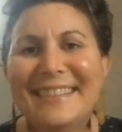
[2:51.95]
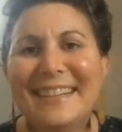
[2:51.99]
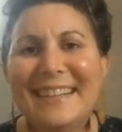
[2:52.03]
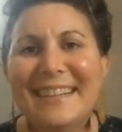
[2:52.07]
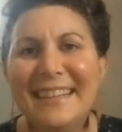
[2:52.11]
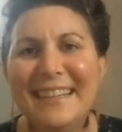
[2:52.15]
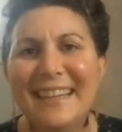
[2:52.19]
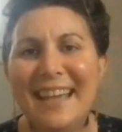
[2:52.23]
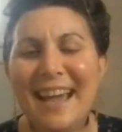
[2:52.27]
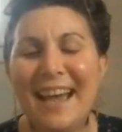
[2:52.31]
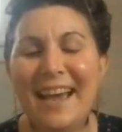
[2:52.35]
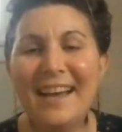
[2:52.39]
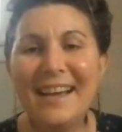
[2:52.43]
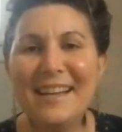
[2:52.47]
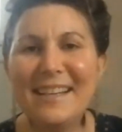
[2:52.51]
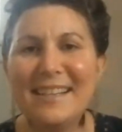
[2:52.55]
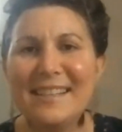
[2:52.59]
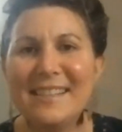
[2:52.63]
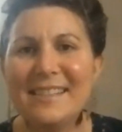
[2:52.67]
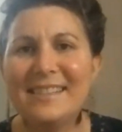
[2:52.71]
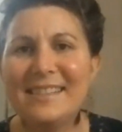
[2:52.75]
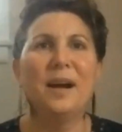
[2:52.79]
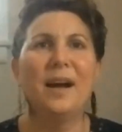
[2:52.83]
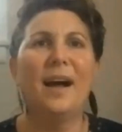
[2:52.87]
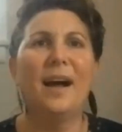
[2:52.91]

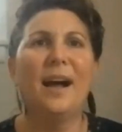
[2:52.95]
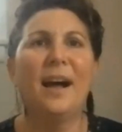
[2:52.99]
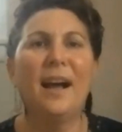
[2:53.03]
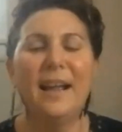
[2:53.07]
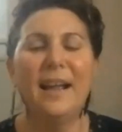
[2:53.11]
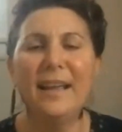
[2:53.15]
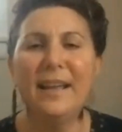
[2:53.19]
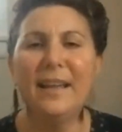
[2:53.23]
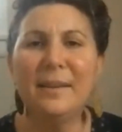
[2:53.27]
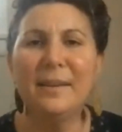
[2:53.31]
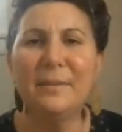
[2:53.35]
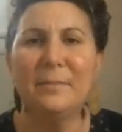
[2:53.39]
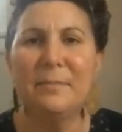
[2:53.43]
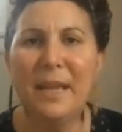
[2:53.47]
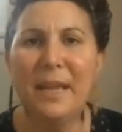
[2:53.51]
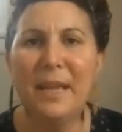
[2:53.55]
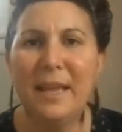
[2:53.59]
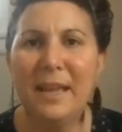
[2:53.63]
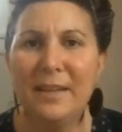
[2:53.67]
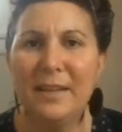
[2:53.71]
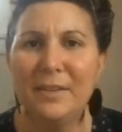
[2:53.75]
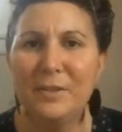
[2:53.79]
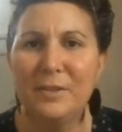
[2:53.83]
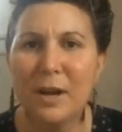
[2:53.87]
Yes, I am a